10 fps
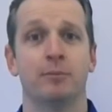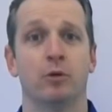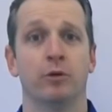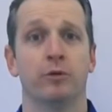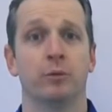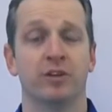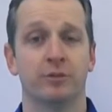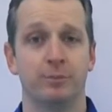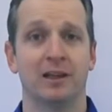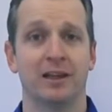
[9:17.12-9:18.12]
important with
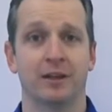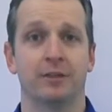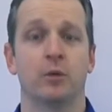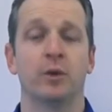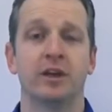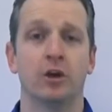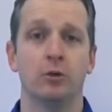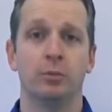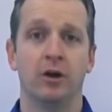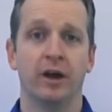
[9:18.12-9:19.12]
spelling that we
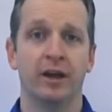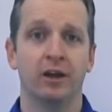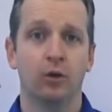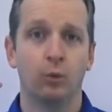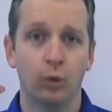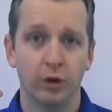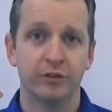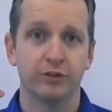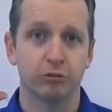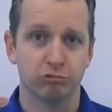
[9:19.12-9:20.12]
go by
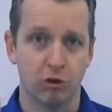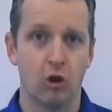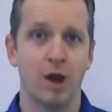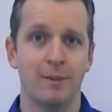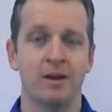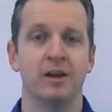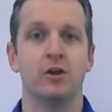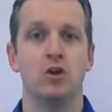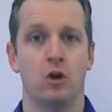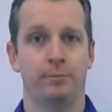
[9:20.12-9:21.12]
words that rhyme,
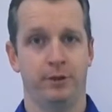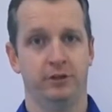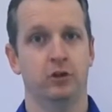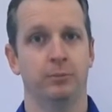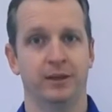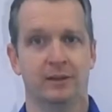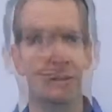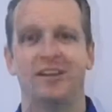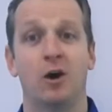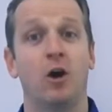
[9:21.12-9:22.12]
not by topic.
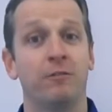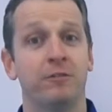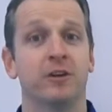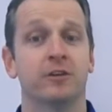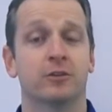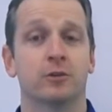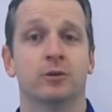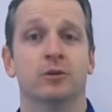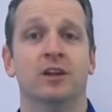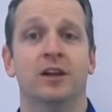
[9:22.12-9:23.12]
Now, often at
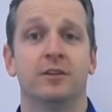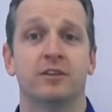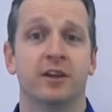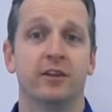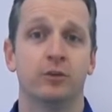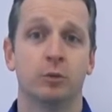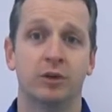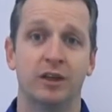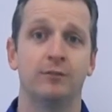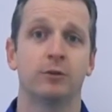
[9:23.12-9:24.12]
school, the teacher will
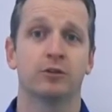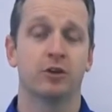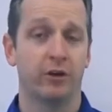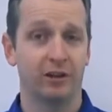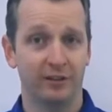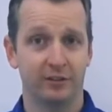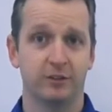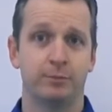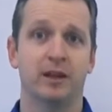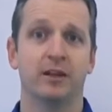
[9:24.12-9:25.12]
give your child a list of
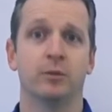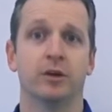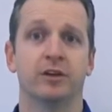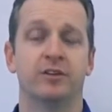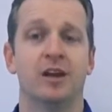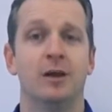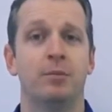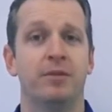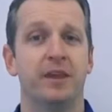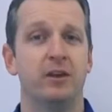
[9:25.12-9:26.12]
spelling words,
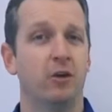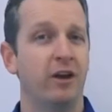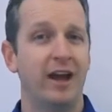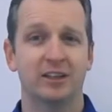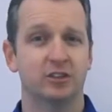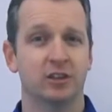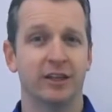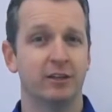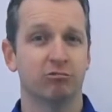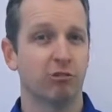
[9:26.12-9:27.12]
but they're not
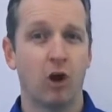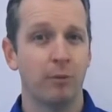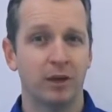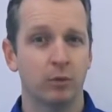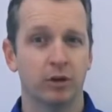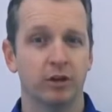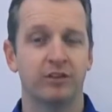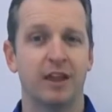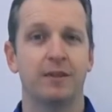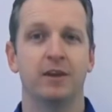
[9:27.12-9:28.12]
actually rhyming
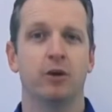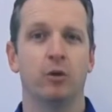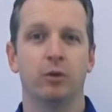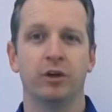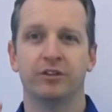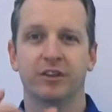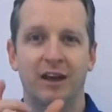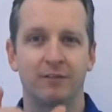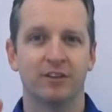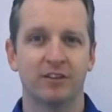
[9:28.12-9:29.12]
words and they're not words that
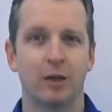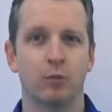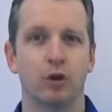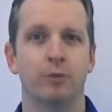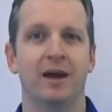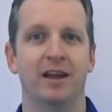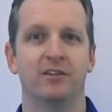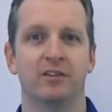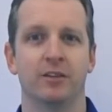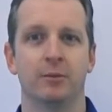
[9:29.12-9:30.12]
have the same word
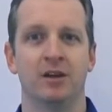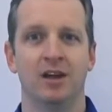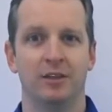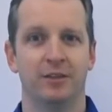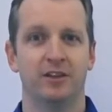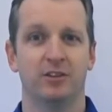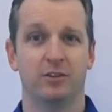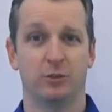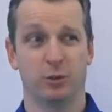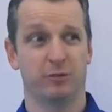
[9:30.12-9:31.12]
patterns in them. They're
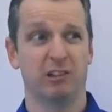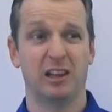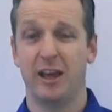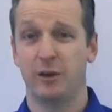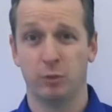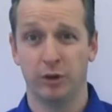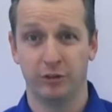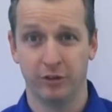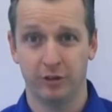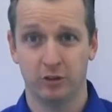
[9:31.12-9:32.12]
just sort of related
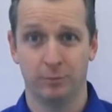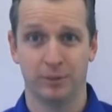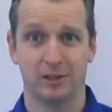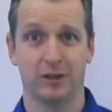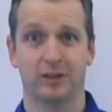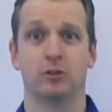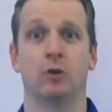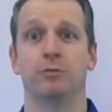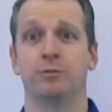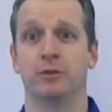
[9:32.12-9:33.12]
words on a topic like
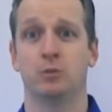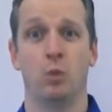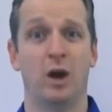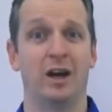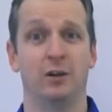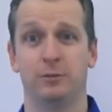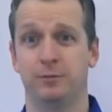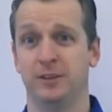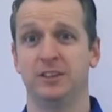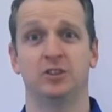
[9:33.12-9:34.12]
dolphin, whale,
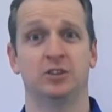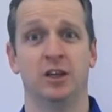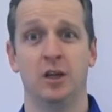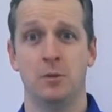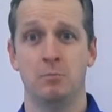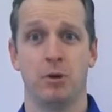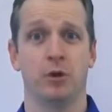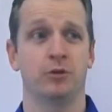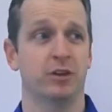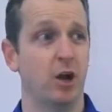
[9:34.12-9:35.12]
fish,
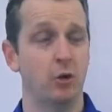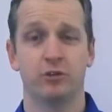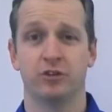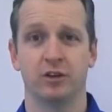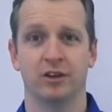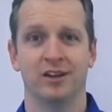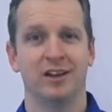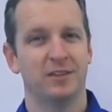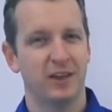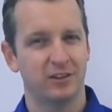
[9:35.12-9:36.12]
boat and ocean.
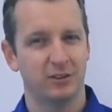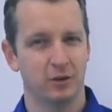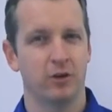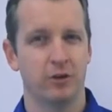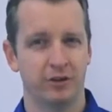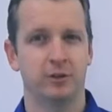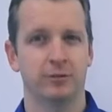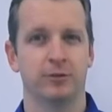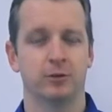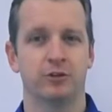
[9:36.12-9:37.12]
That's not ideal
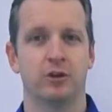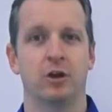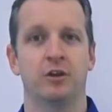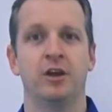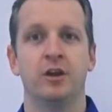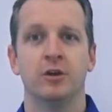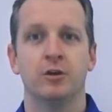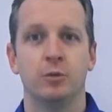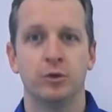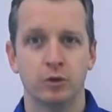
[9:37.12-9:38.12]
for your child.
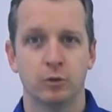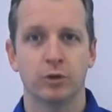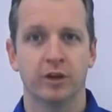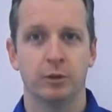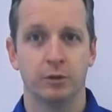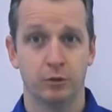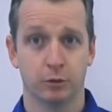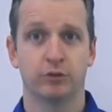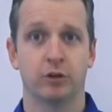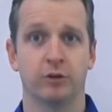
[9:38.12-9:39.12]
When you're working with
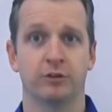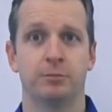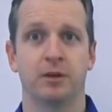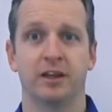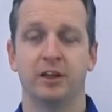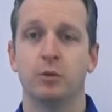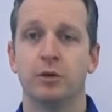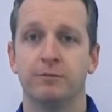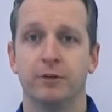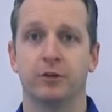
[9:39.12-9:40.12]
your child on spelling, you
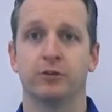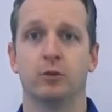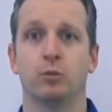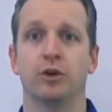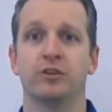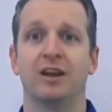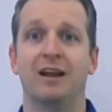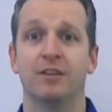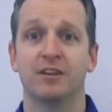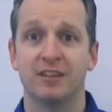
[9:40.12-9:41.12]
want to focus on words that
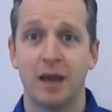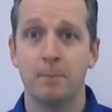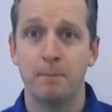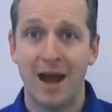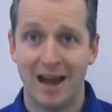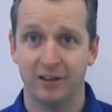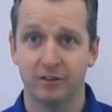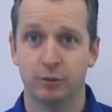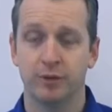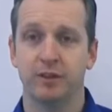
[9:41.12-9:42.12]
have the same
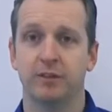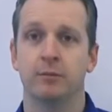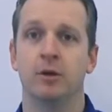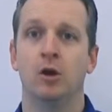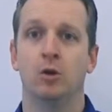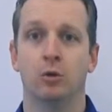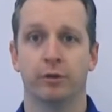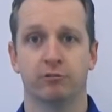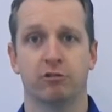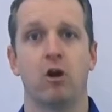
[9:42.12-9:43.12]
patterns within them or
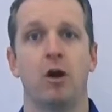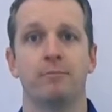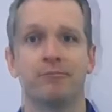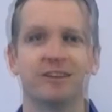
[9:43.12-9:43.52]
that rhyme.